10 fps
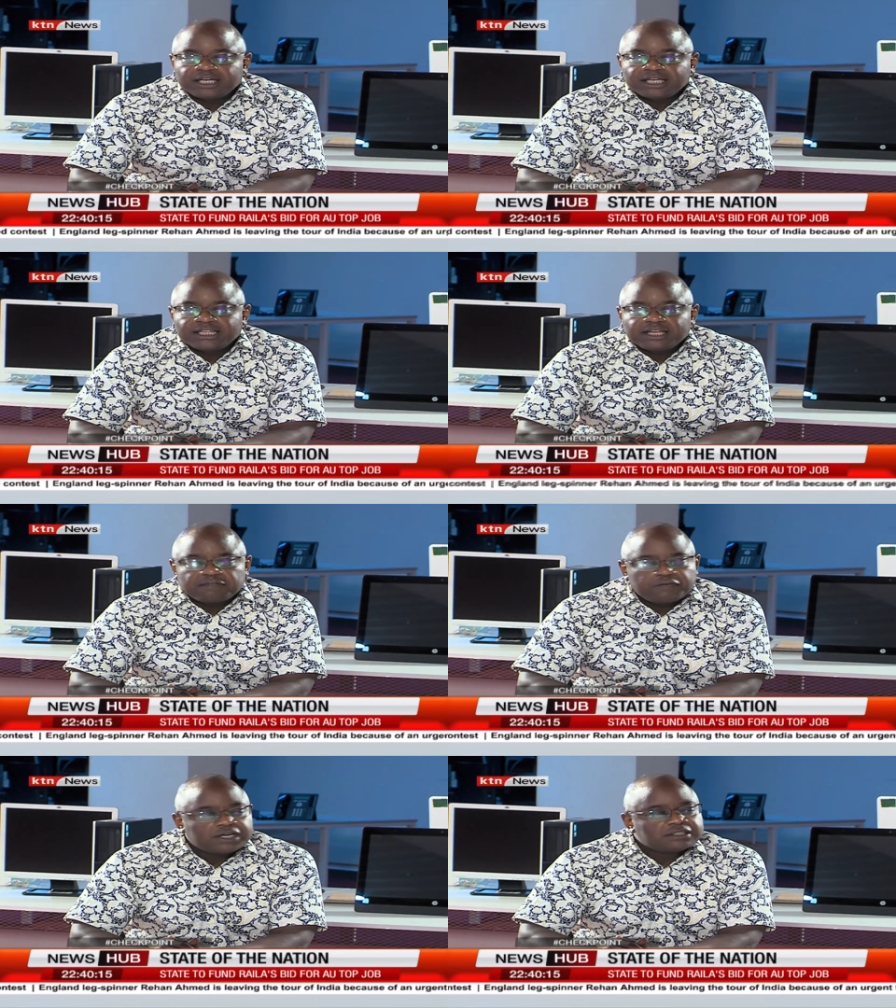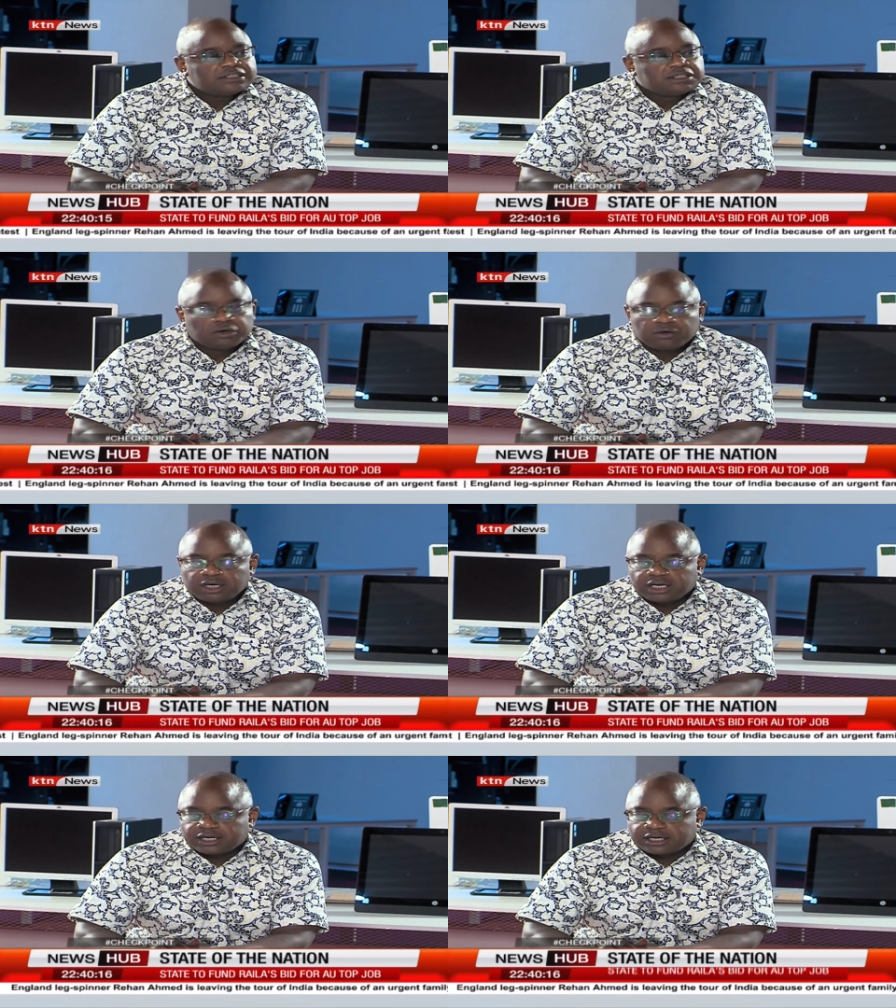They are focusing
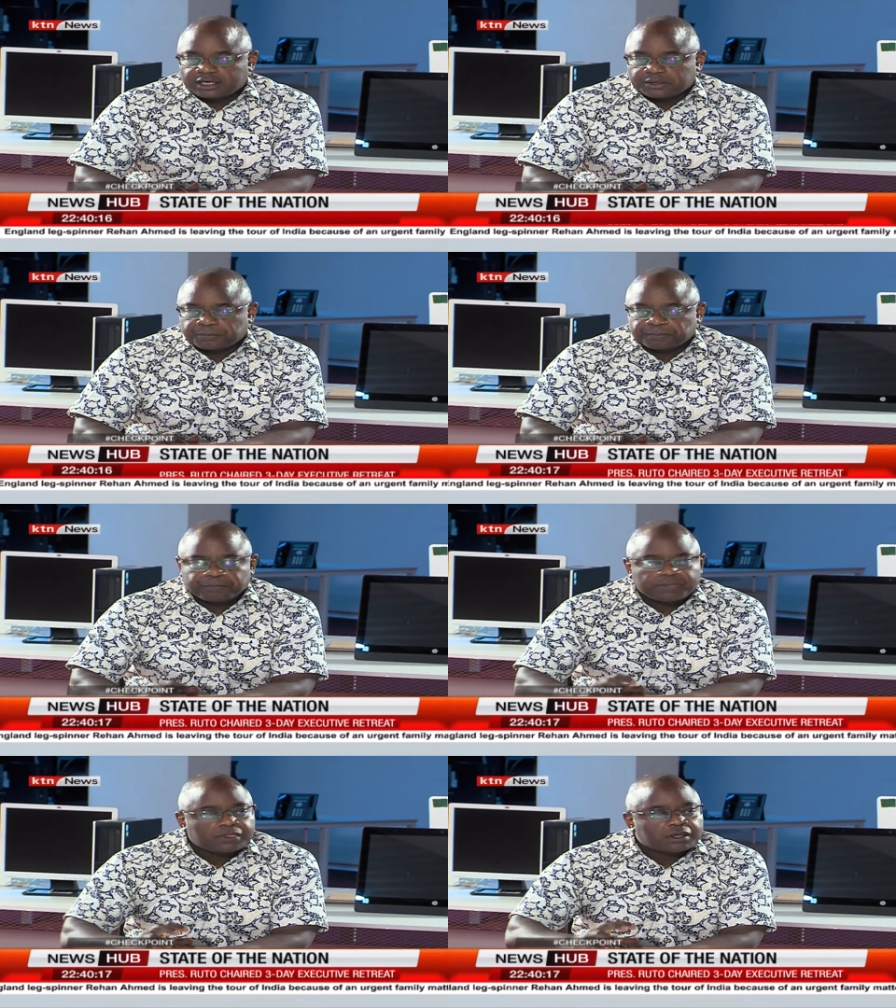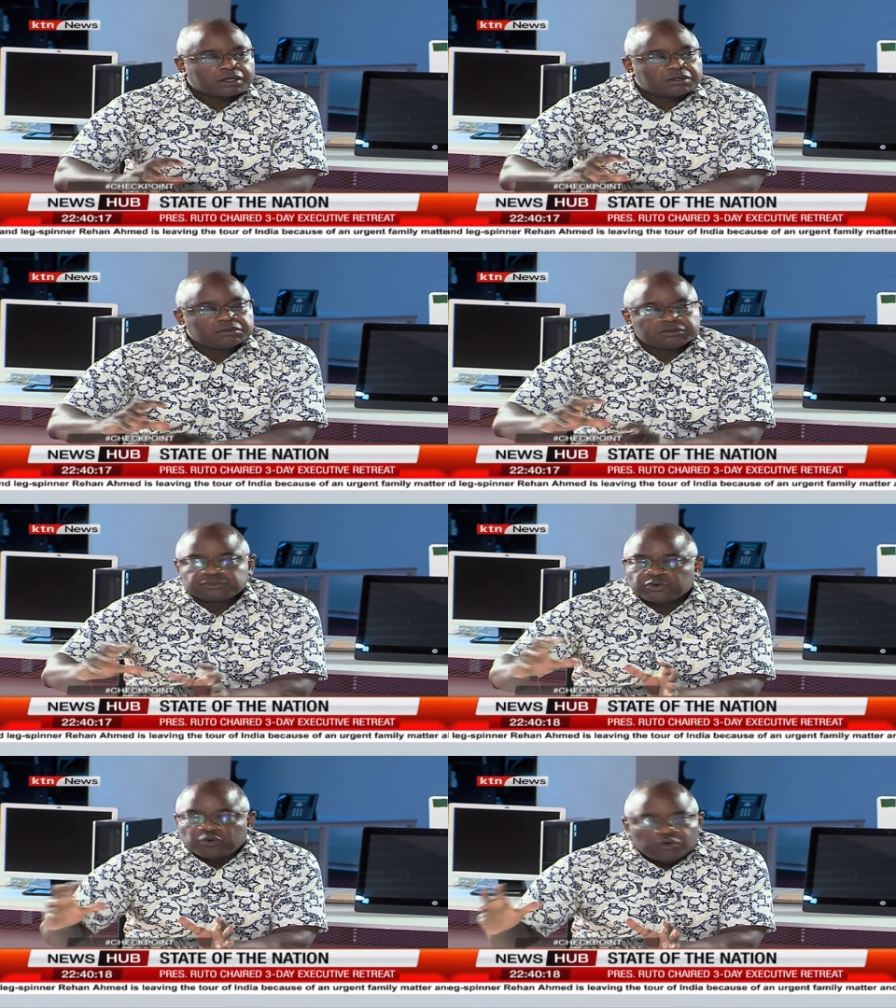on uh,
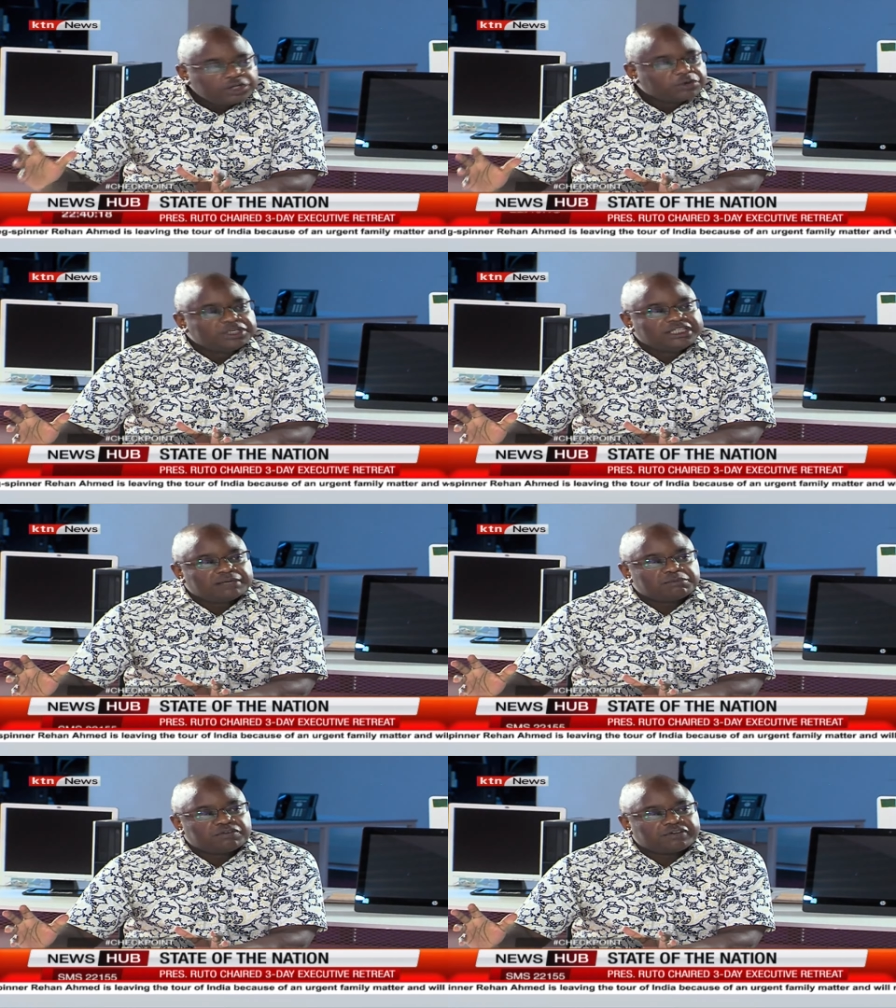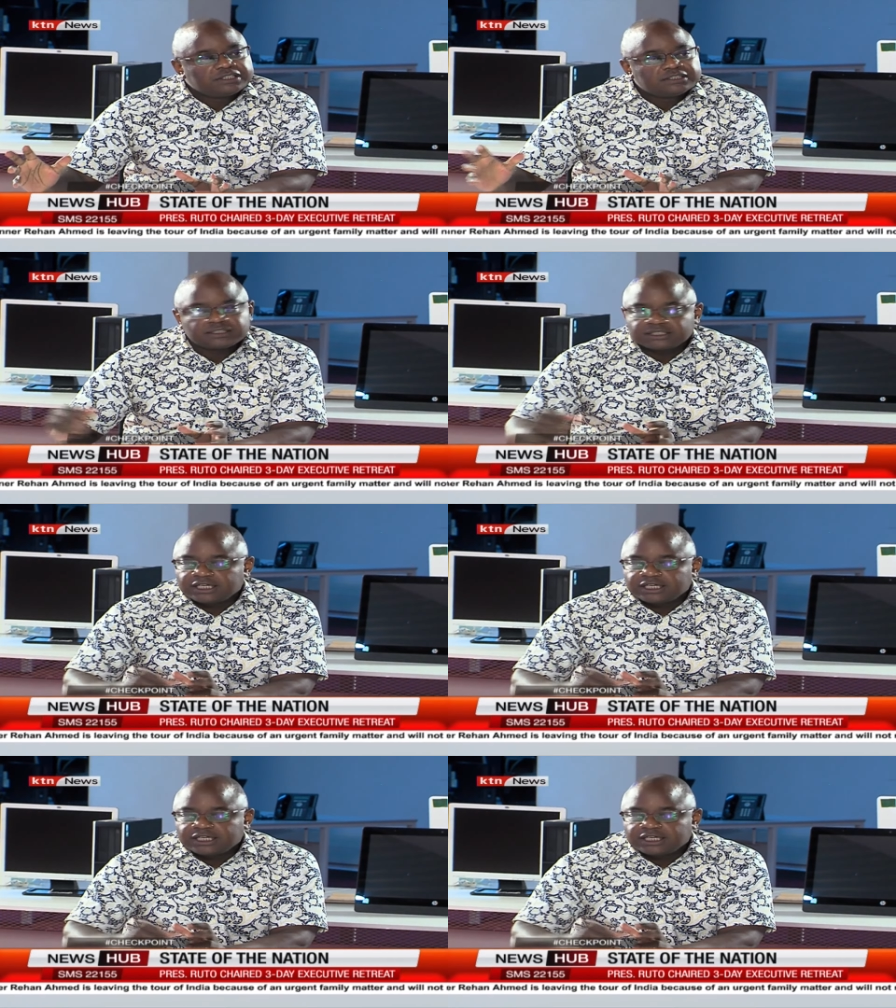so-called ODM orphans.